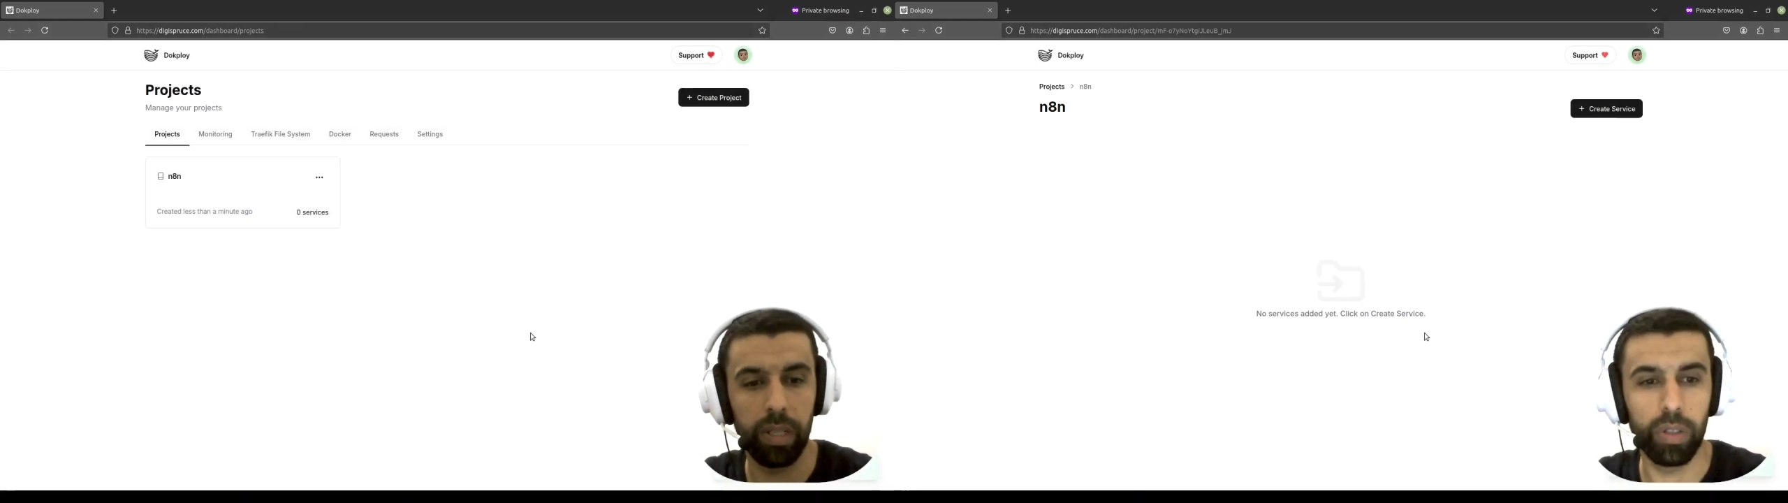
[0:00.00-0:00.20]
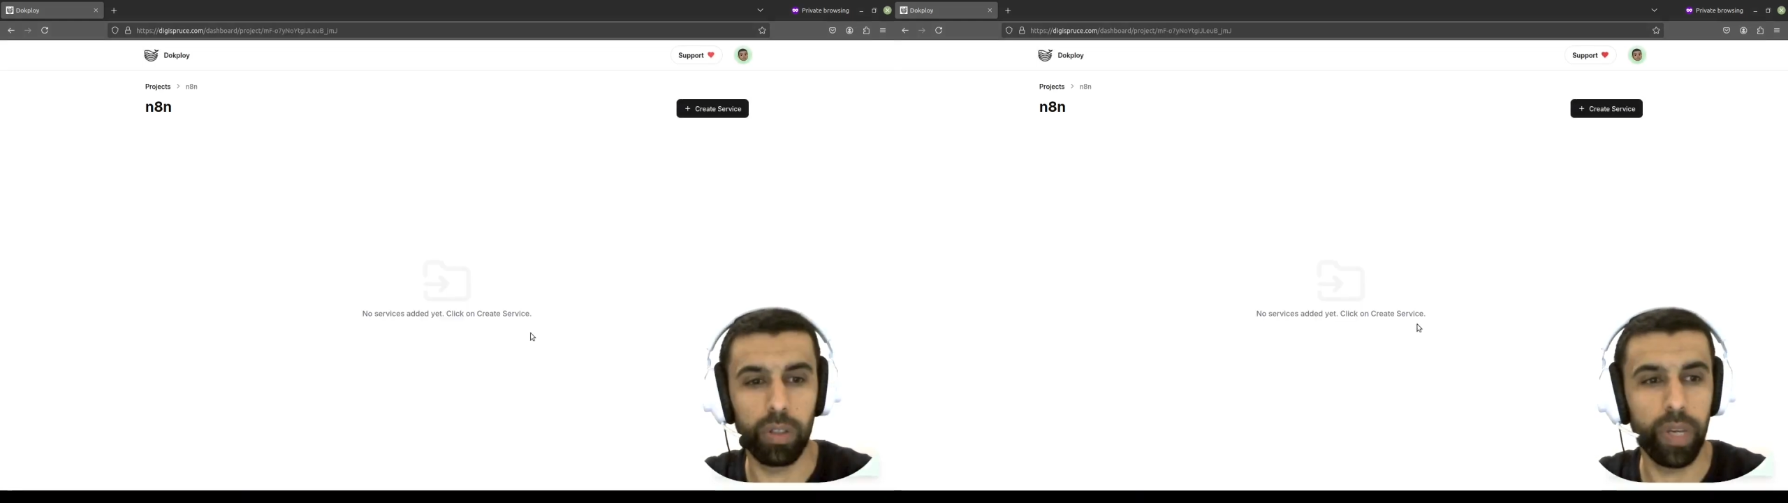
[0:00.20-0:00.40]

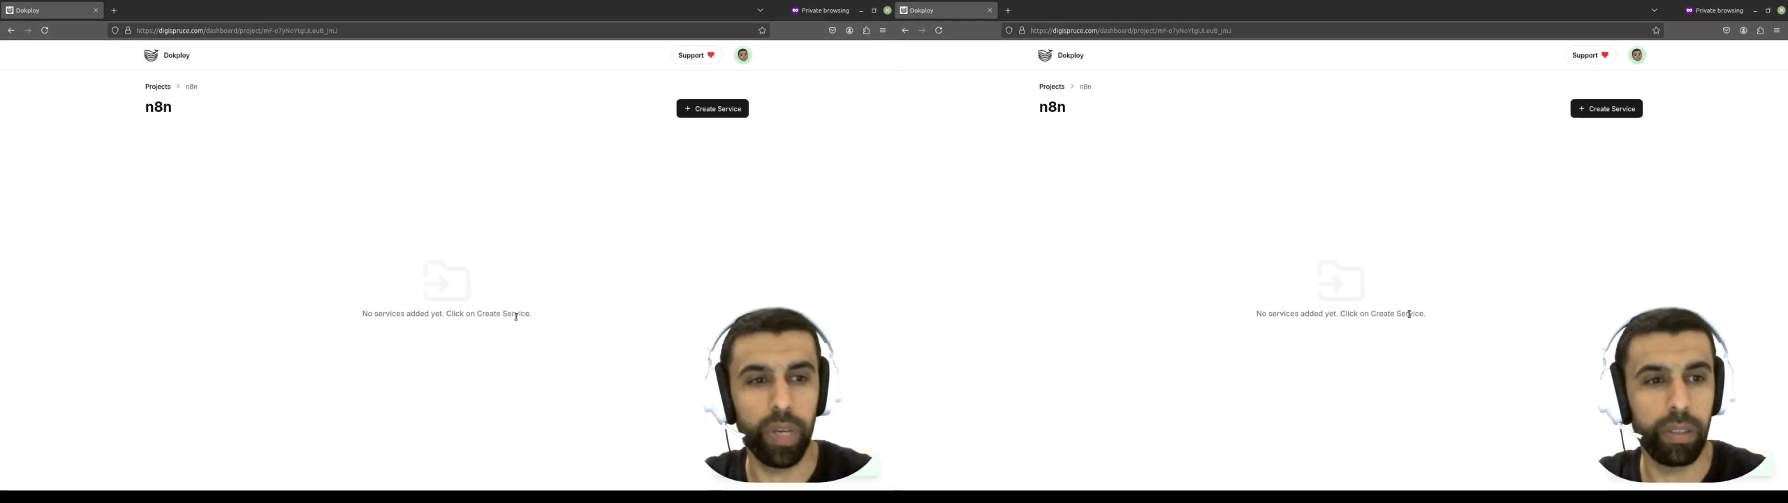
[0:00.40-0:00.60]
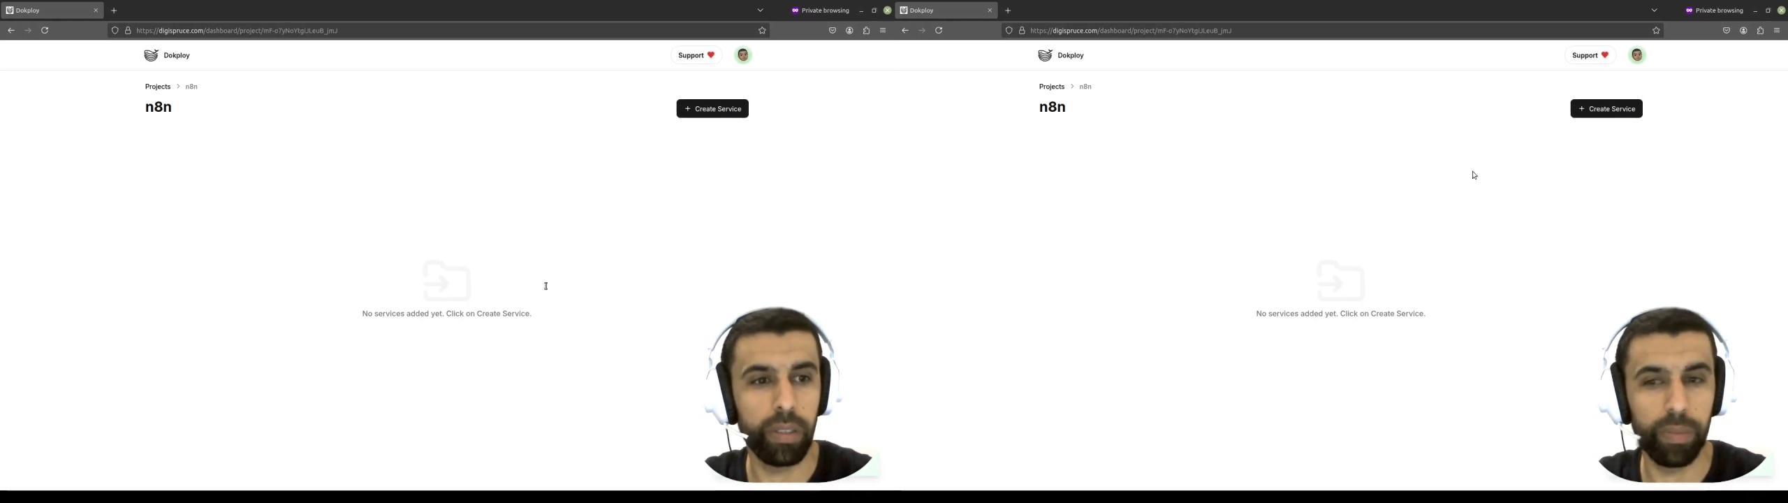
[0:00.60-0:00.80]
Click on
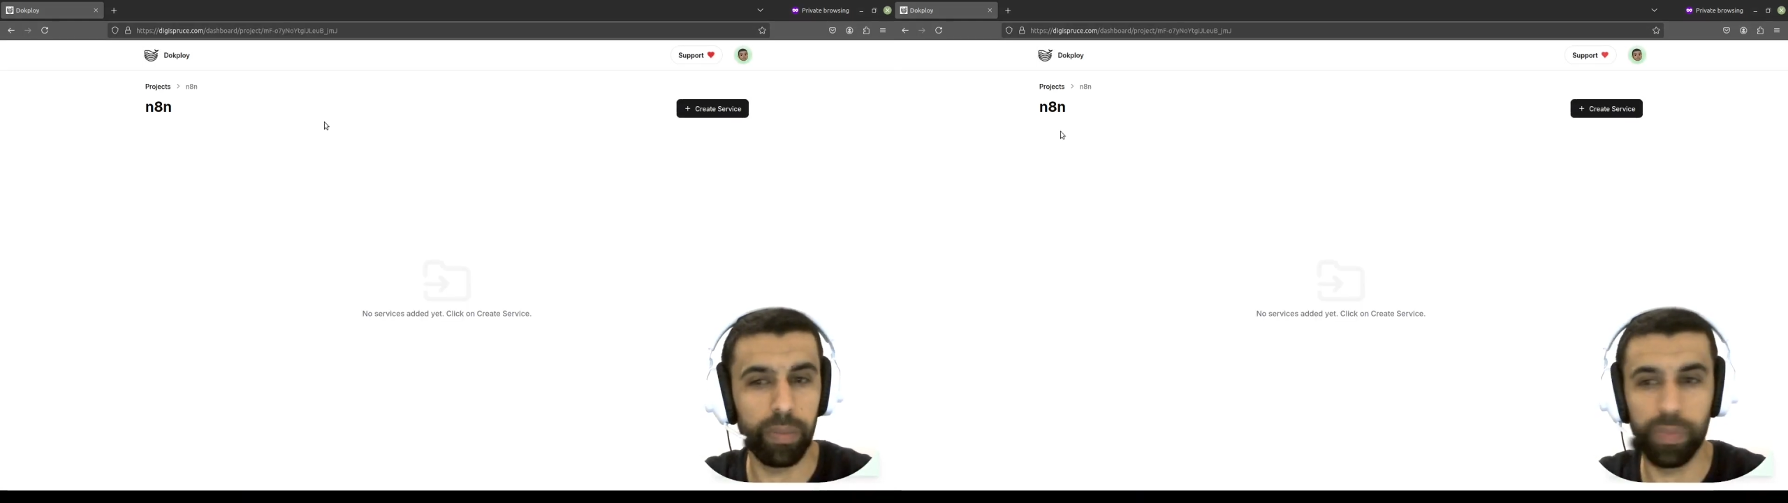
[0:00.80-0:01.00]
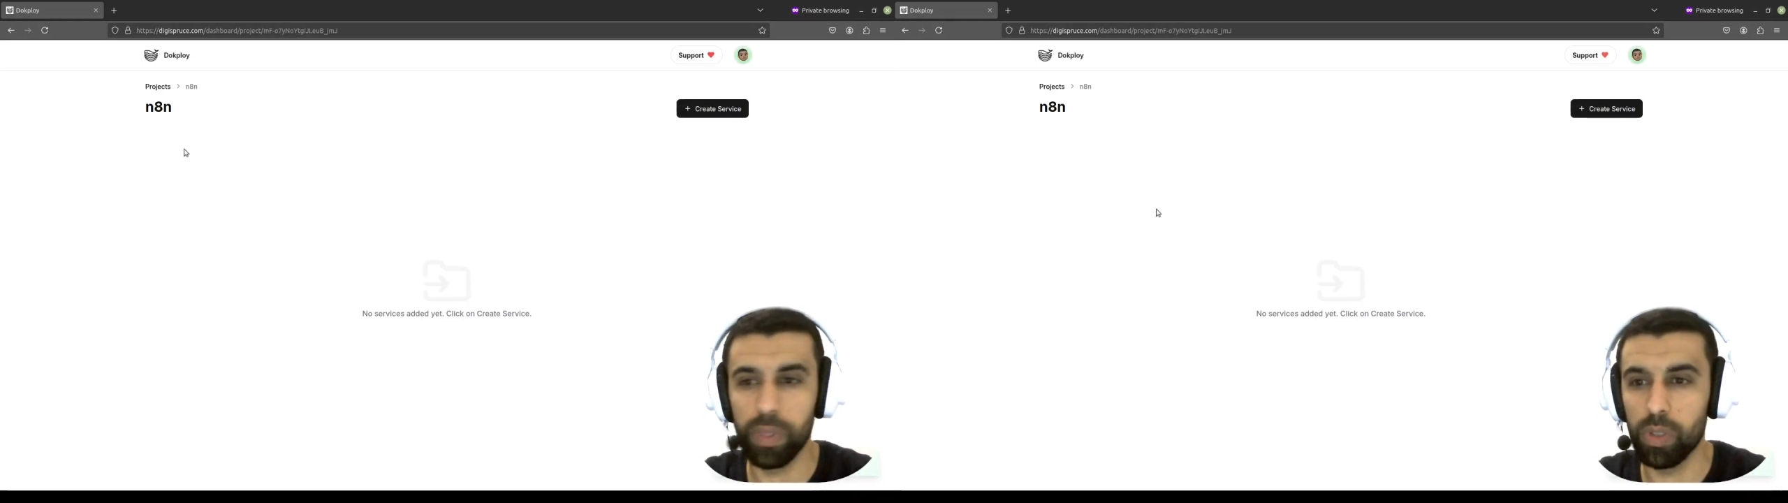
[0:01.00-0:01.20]
create.
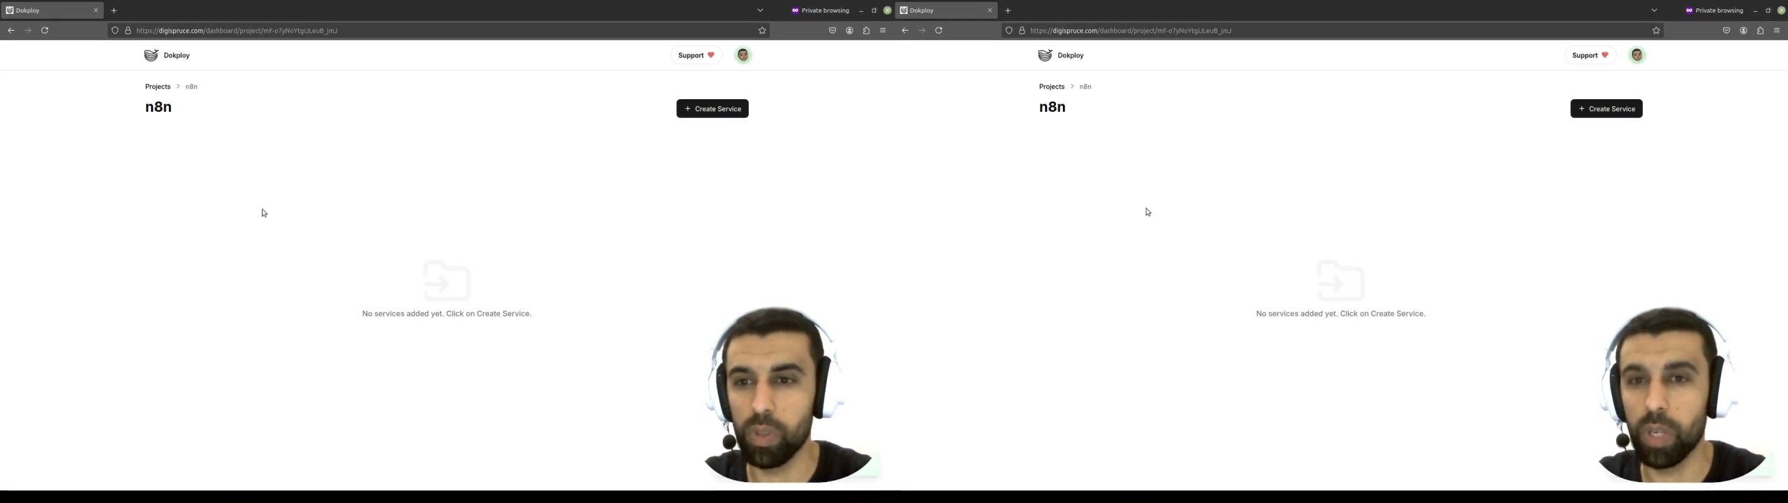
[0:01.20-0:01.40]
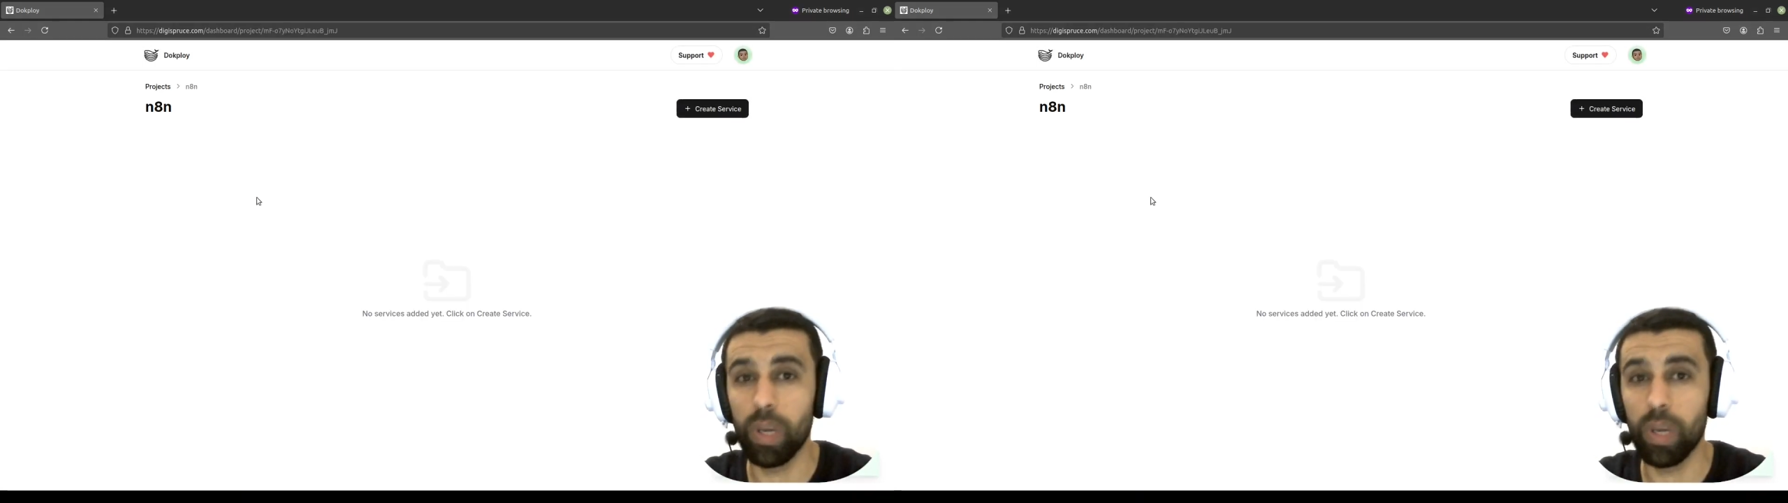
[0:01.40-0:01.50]
So